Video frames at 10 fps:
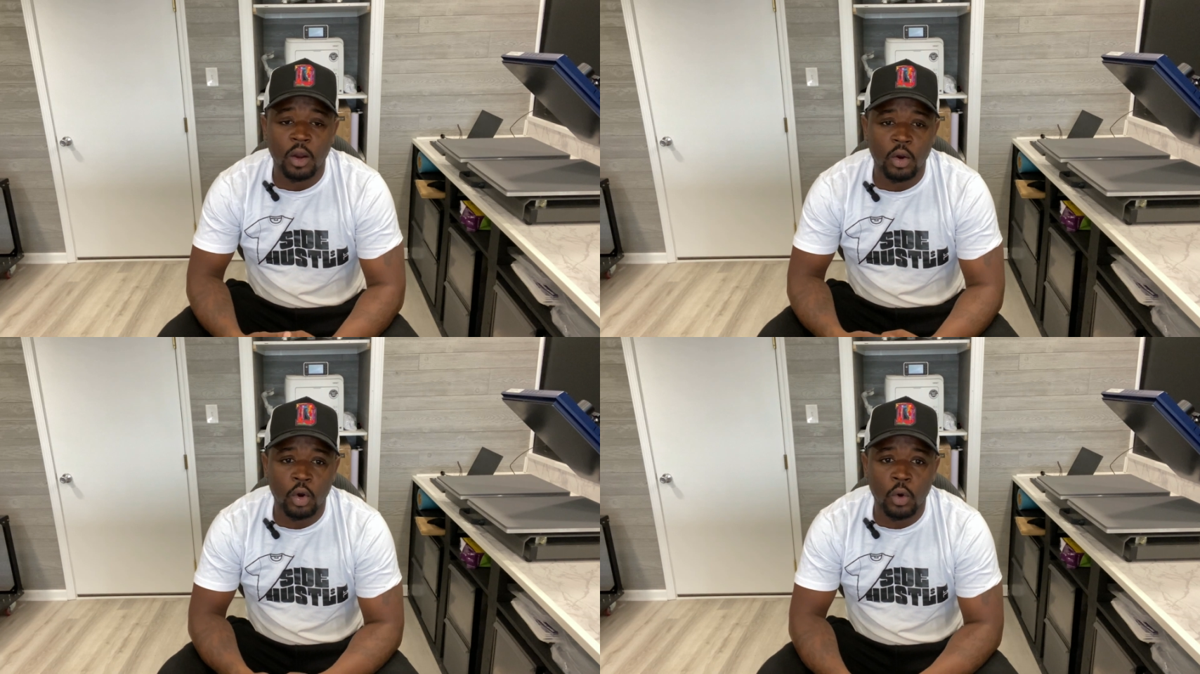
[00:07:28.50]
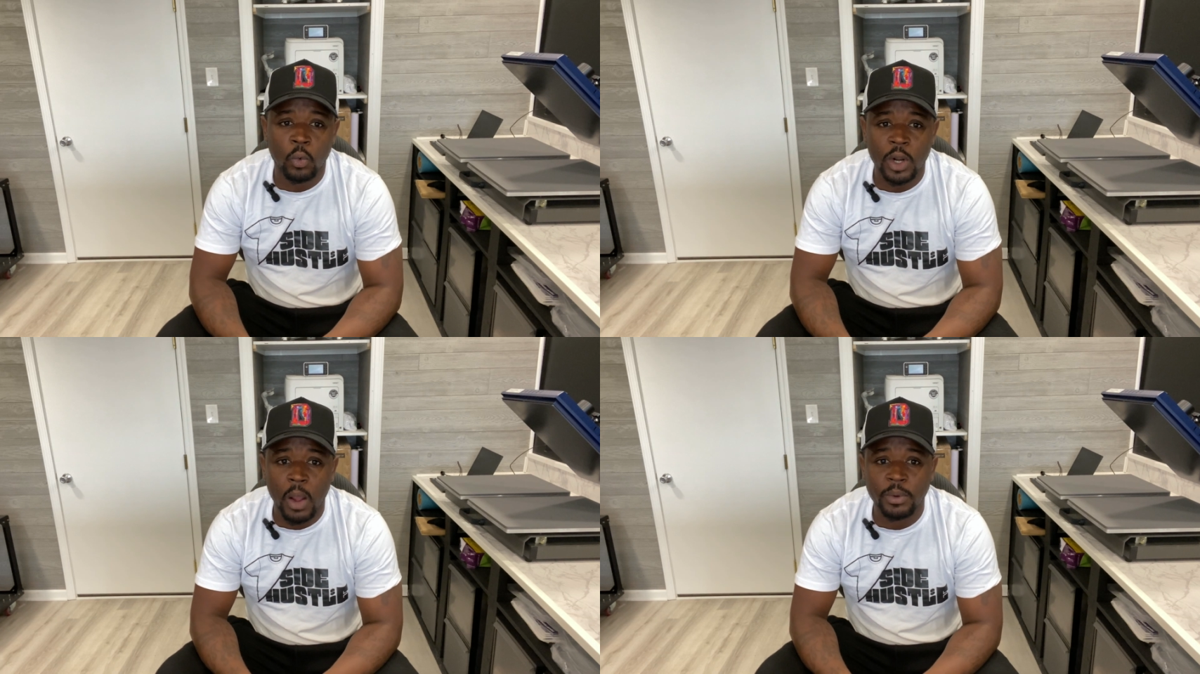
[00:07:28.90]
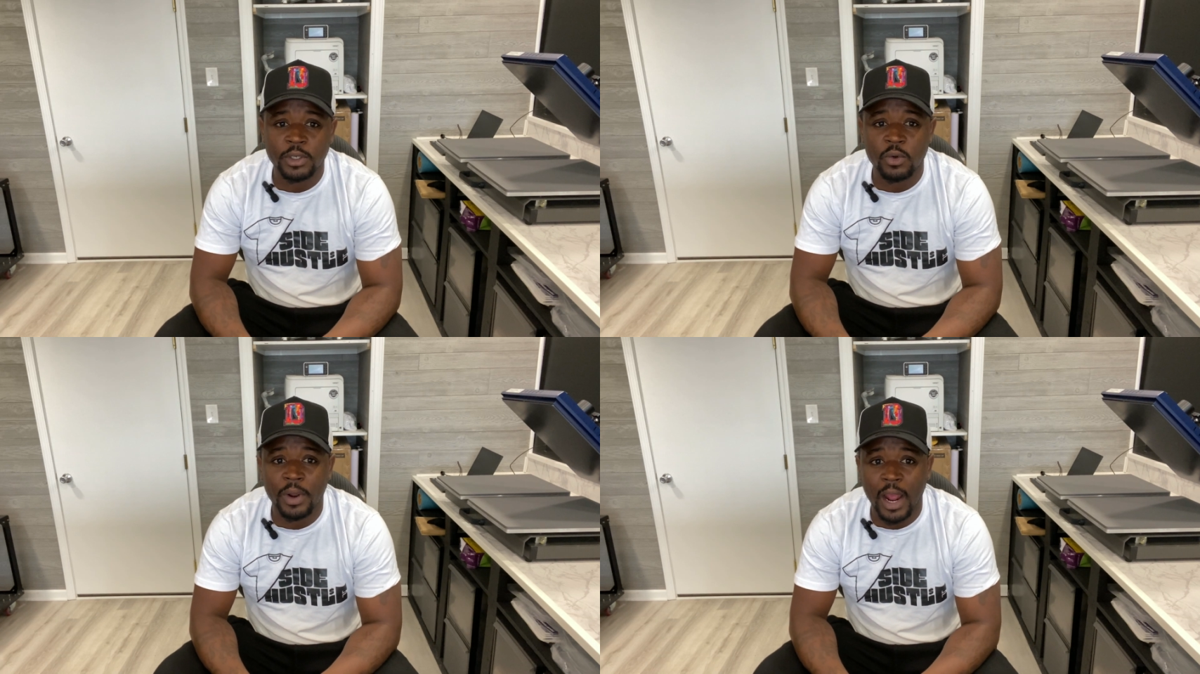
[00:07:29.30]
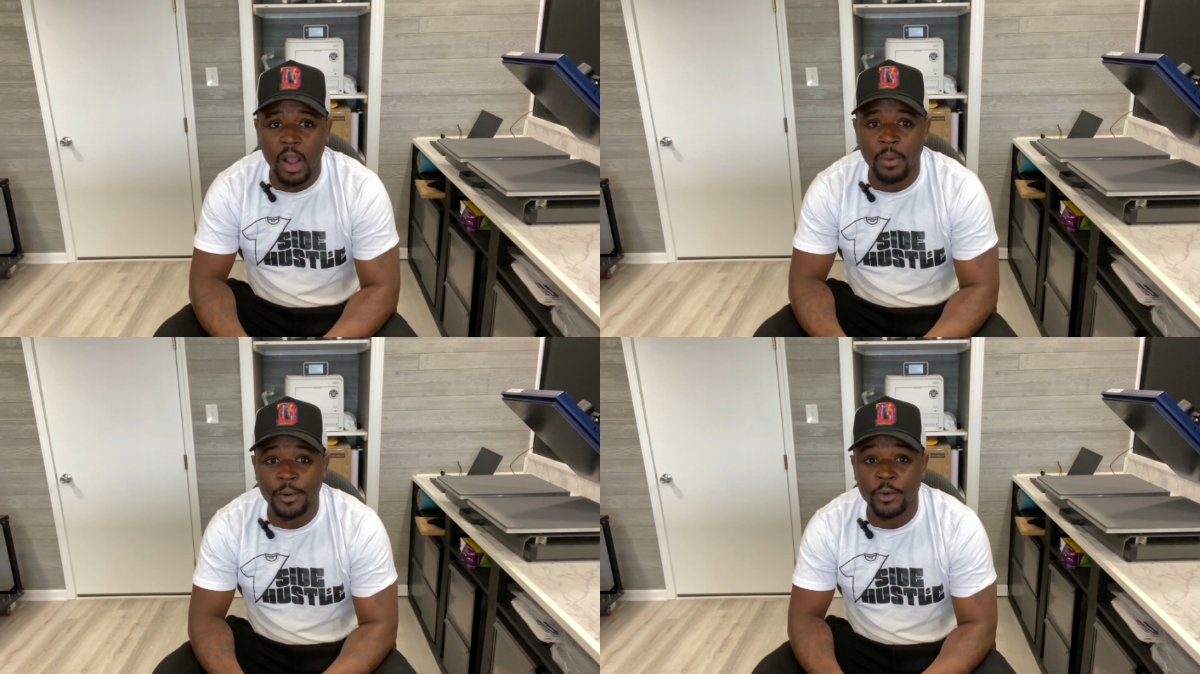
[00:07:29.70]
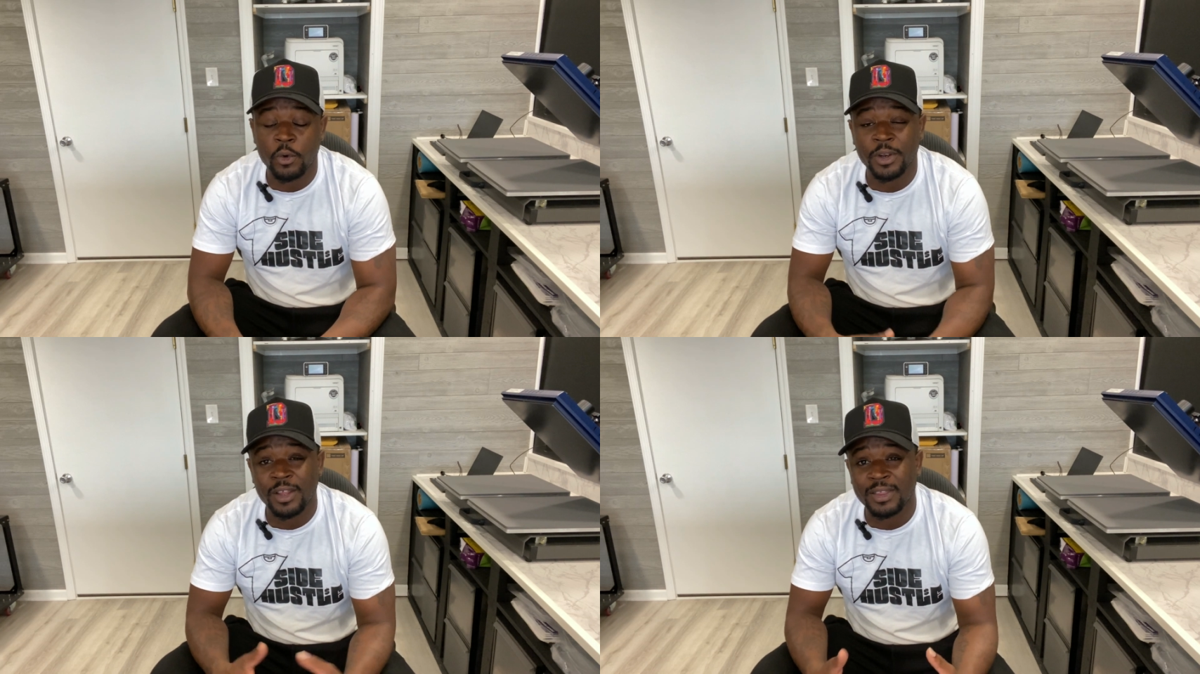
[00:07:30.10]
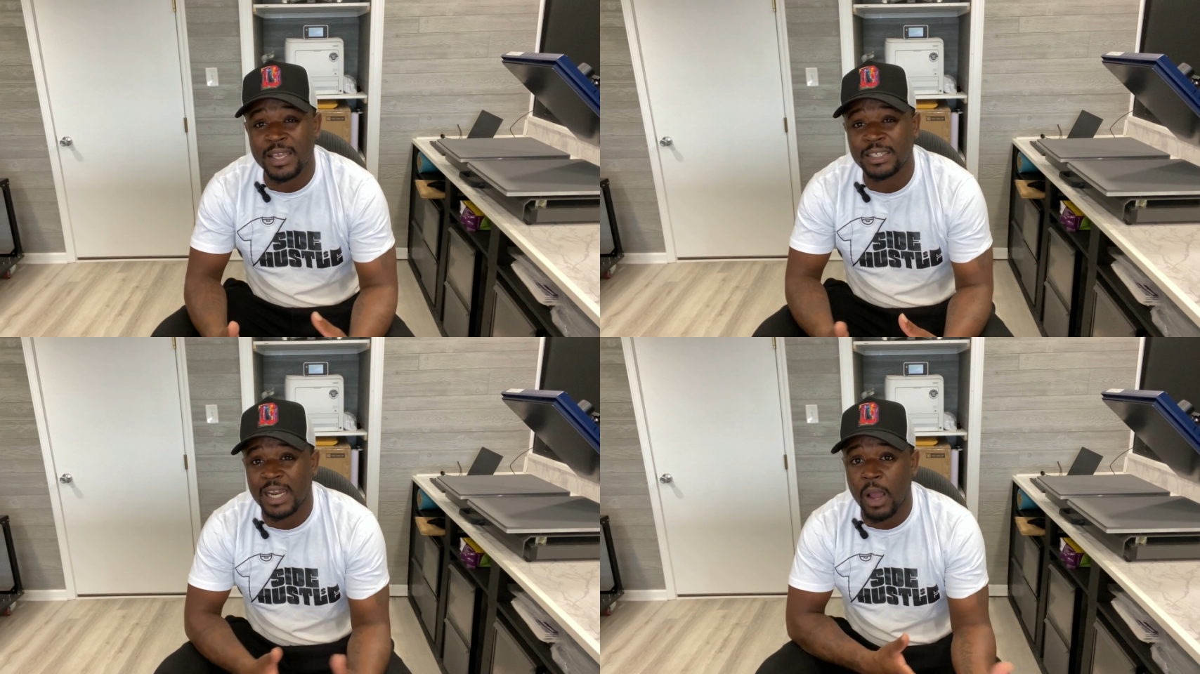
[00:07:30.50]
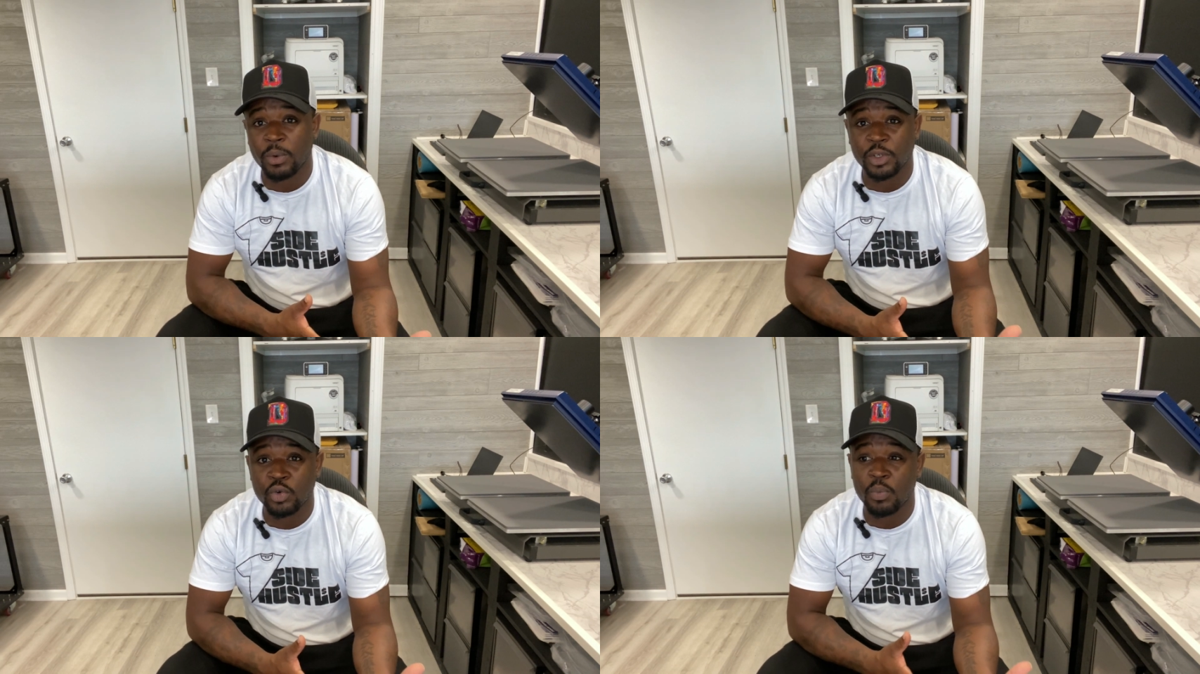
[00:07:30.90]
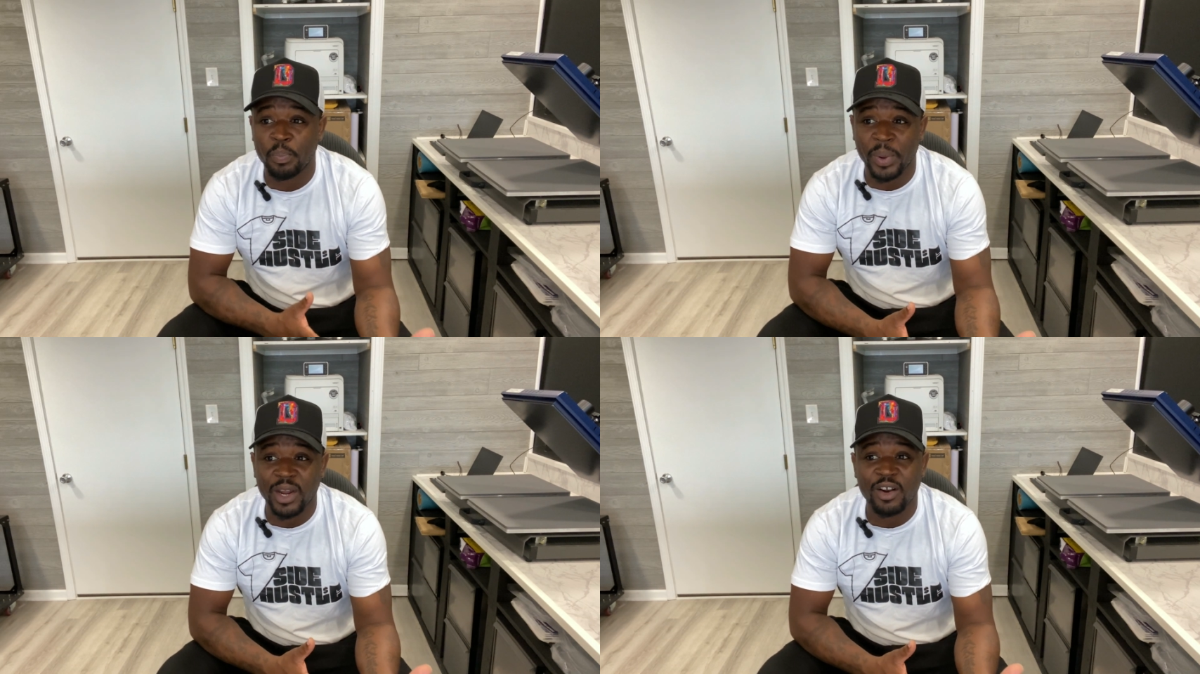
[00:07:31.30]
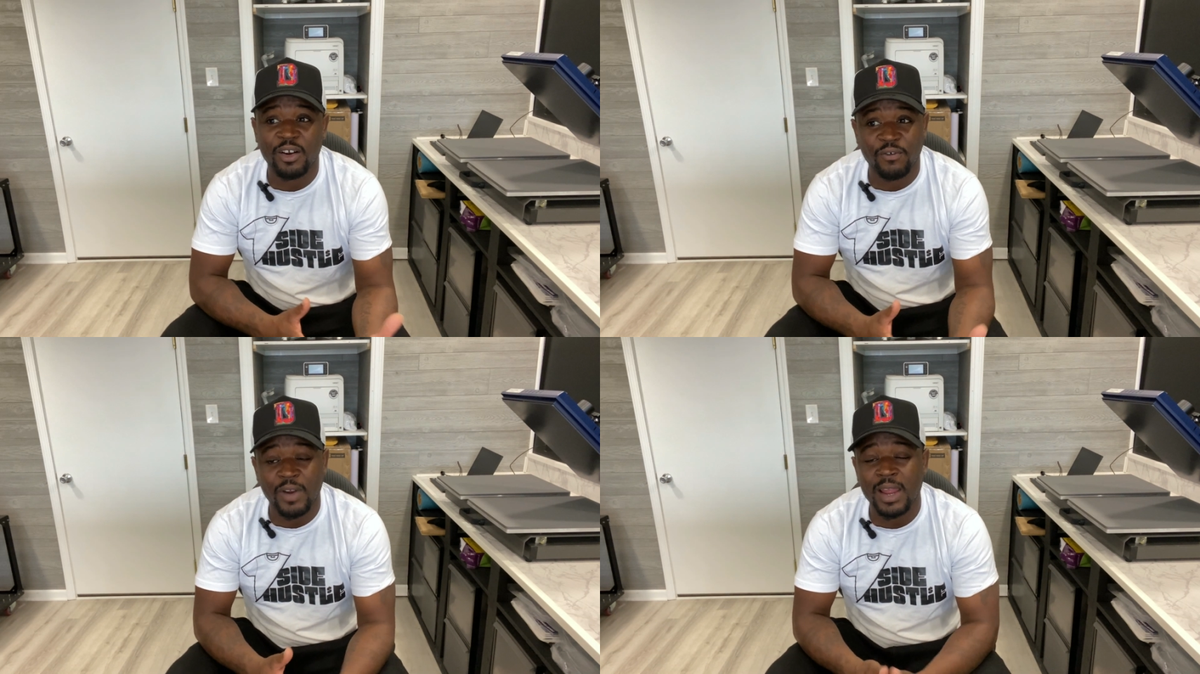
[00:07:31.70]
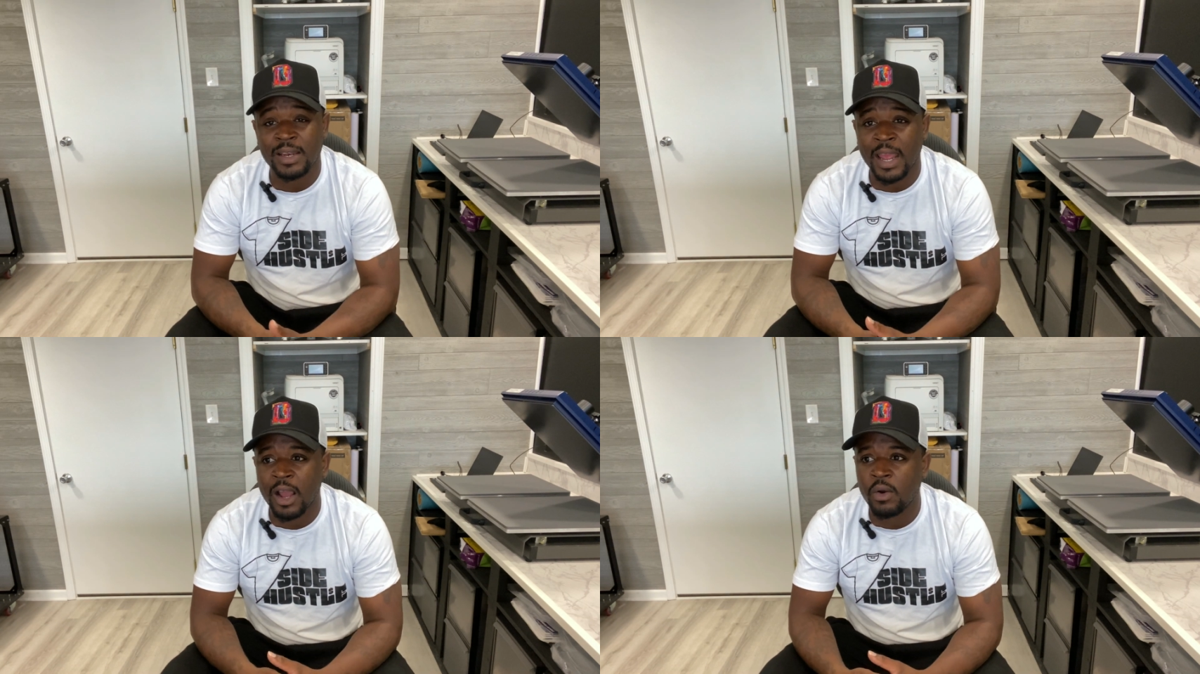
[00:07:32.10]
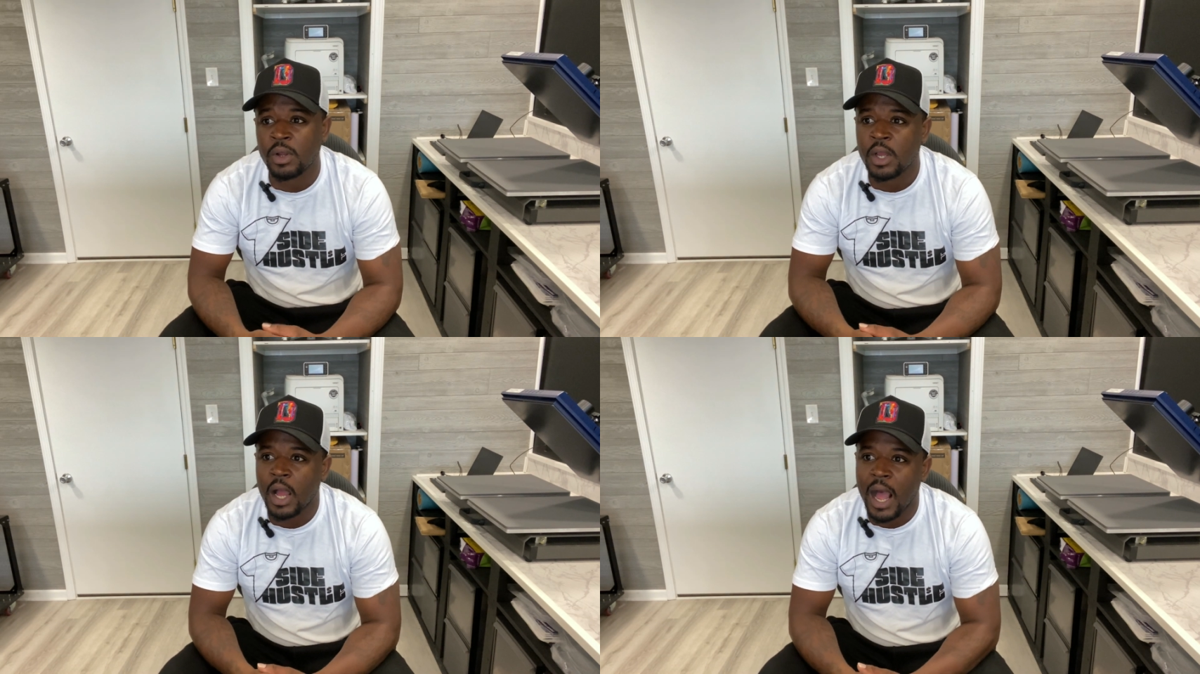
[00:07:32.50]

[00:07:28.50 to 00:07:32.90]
uh, on what I would do and how I would do it, and the things that I would do better right now.